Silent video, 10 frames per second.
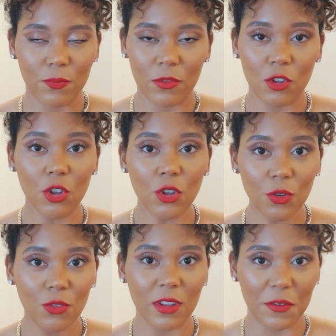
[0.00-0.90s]

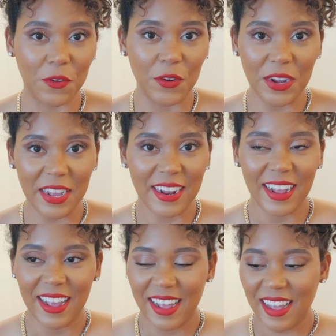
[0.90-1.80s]
two different
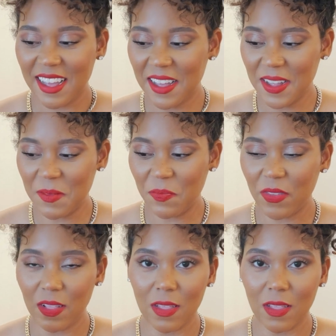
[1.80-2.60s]
um,